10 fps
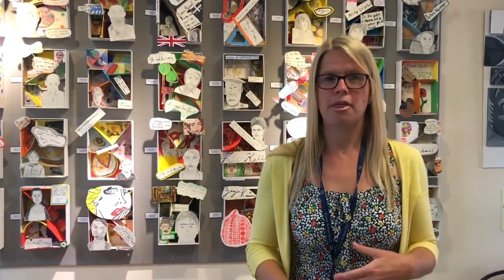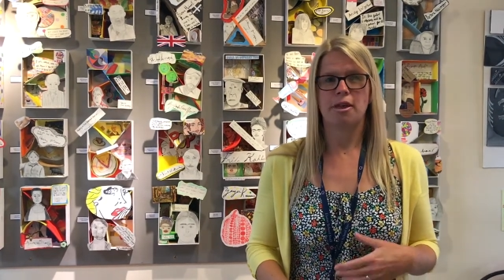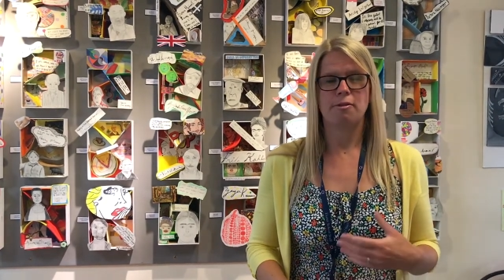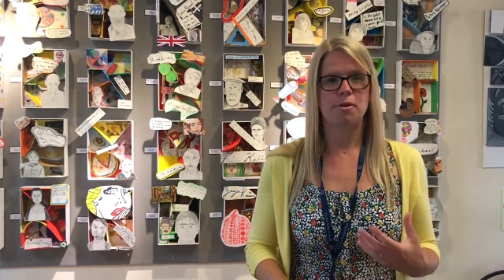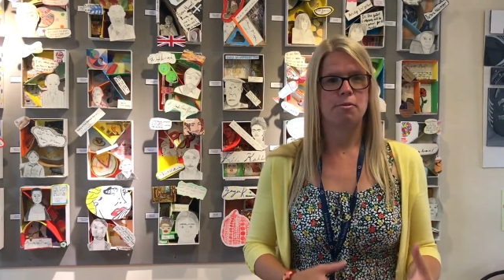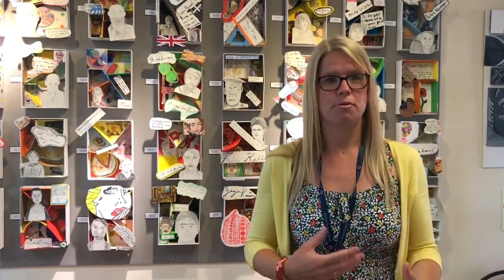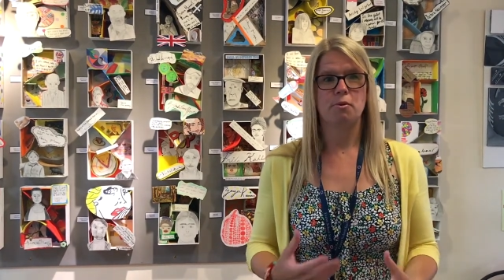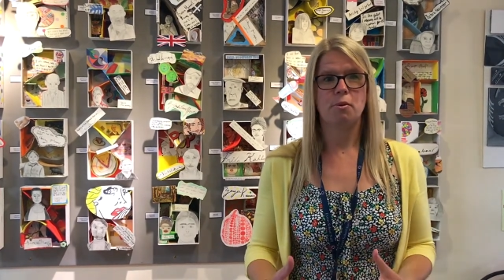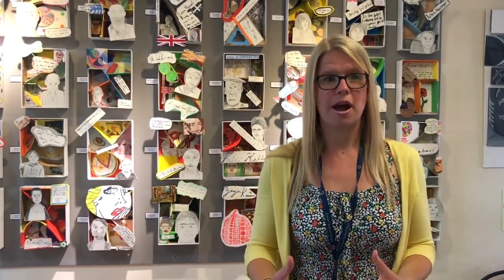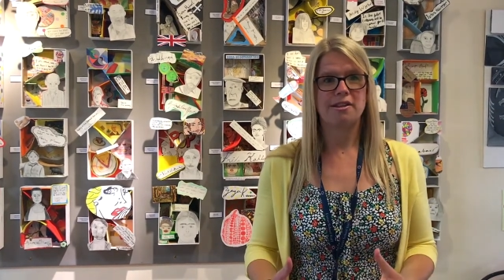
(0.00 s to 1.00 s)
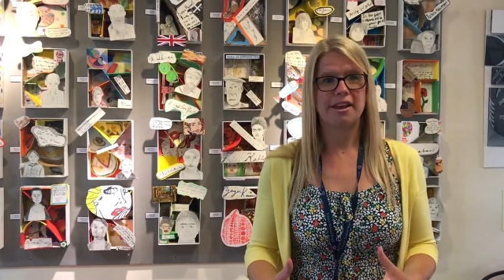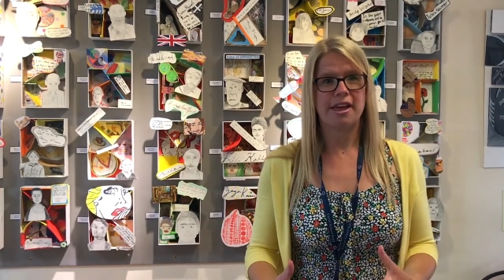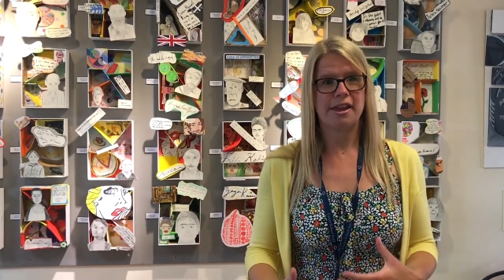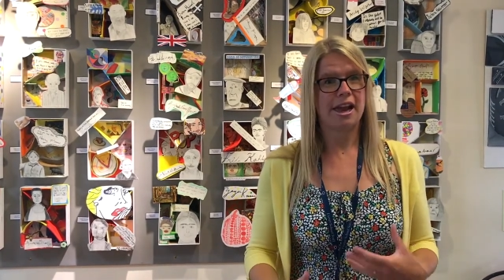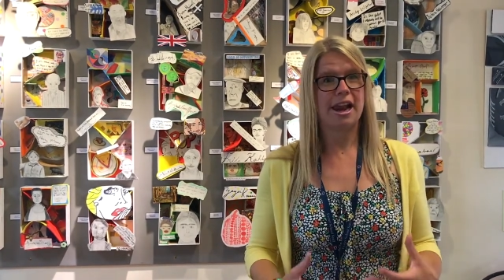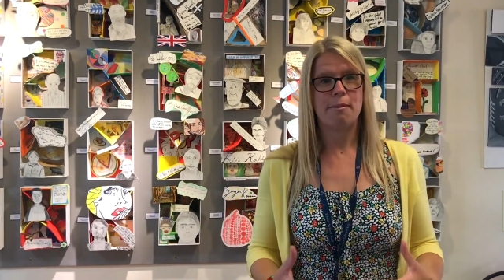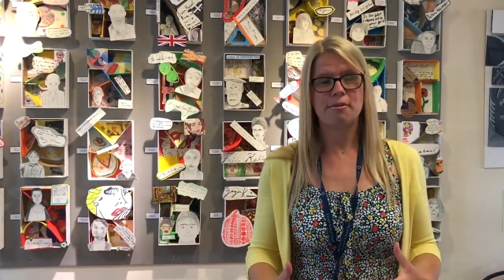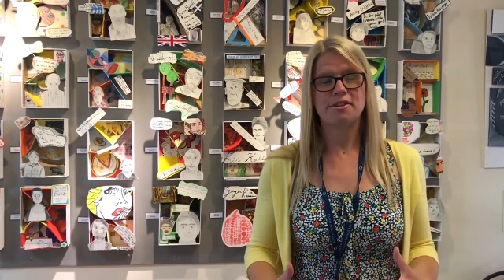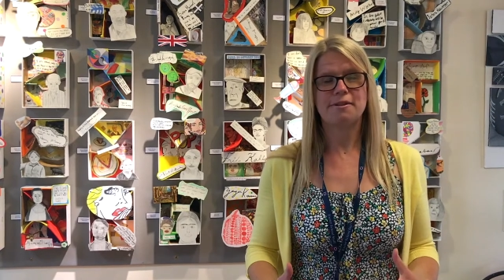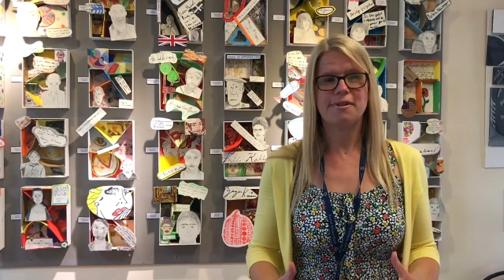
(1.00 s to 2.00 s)
those pupils will work together
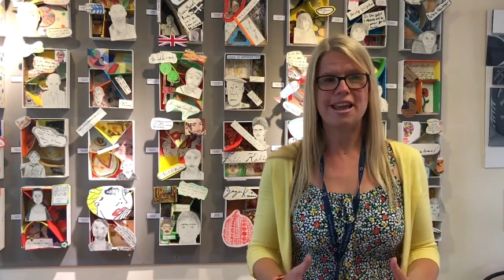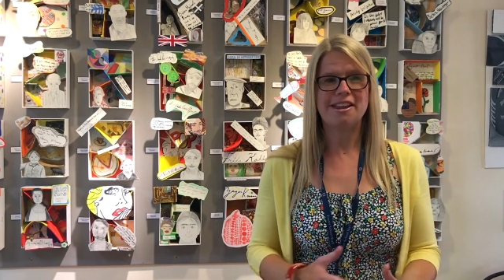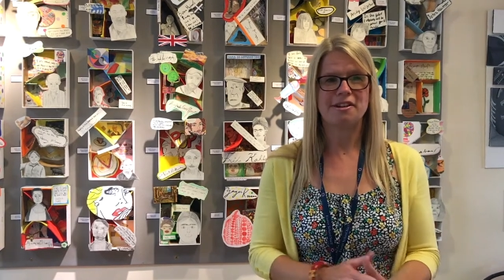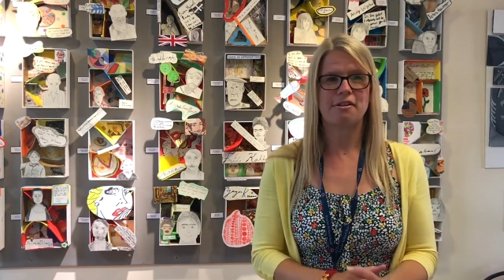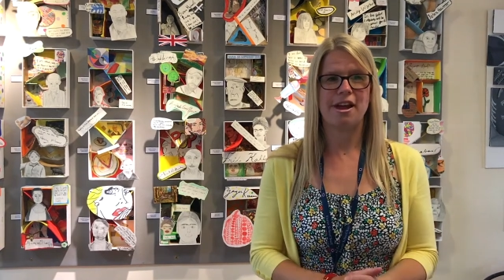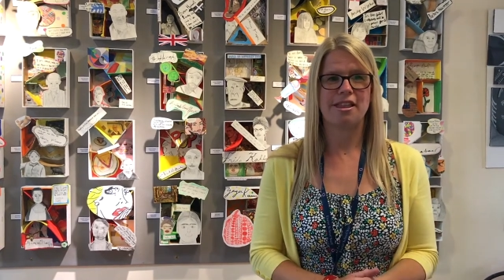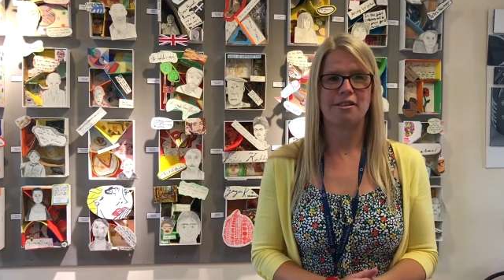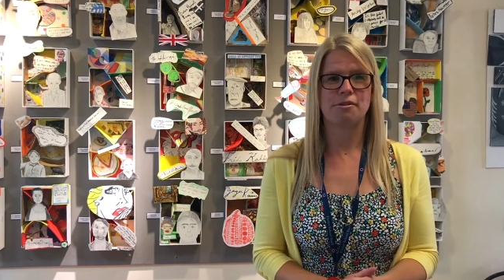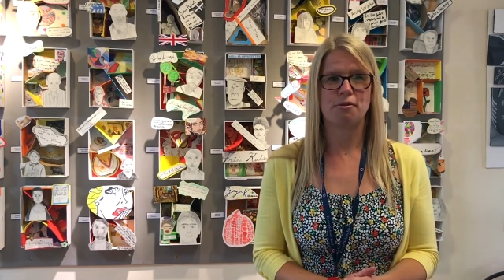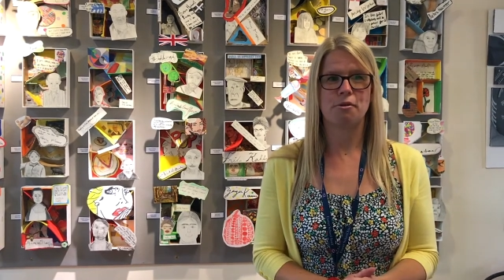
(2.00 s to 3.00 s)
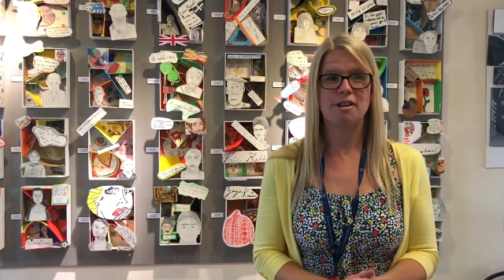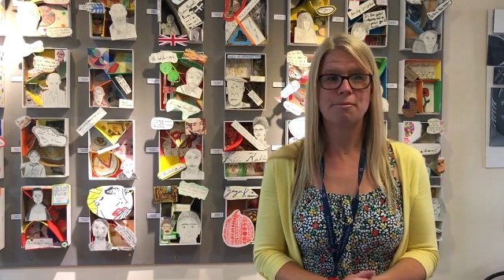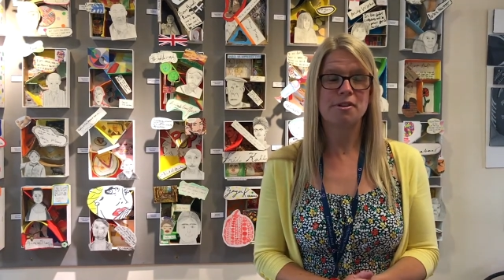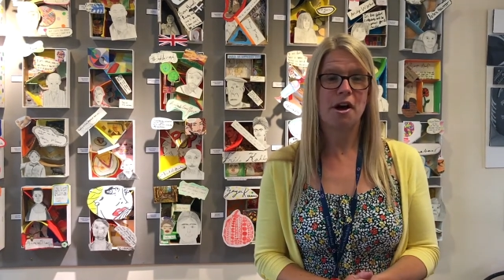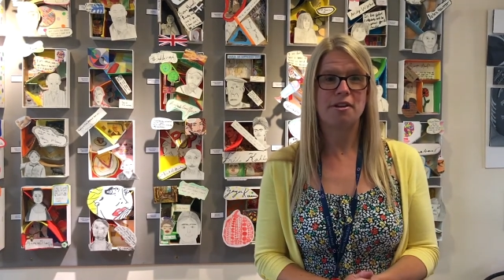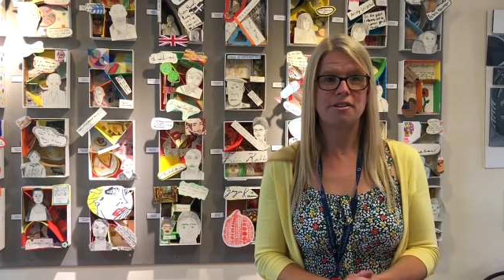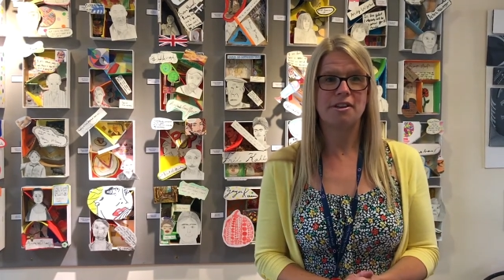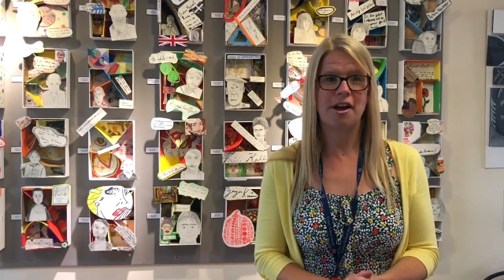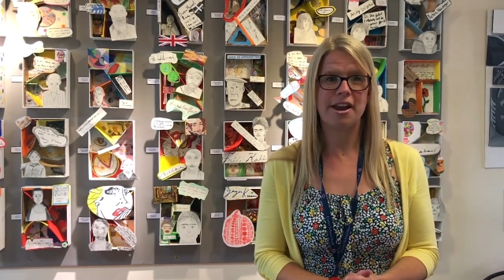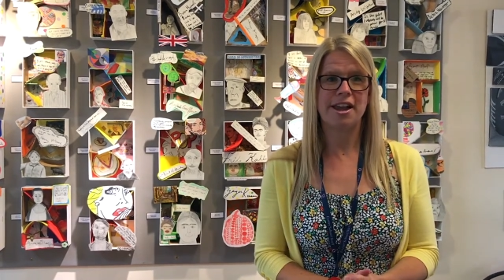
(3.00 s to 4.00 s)
collaboratively to create the school Christmas card
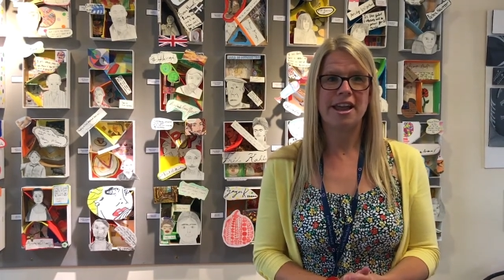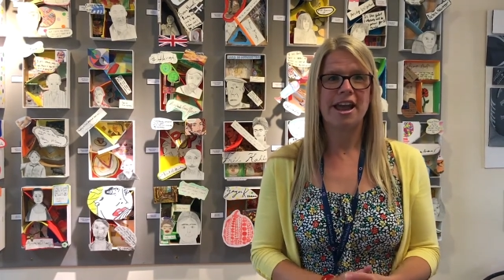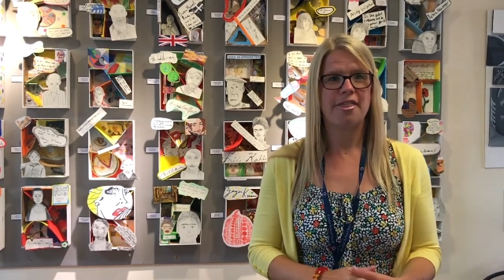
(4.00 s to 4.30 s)
design,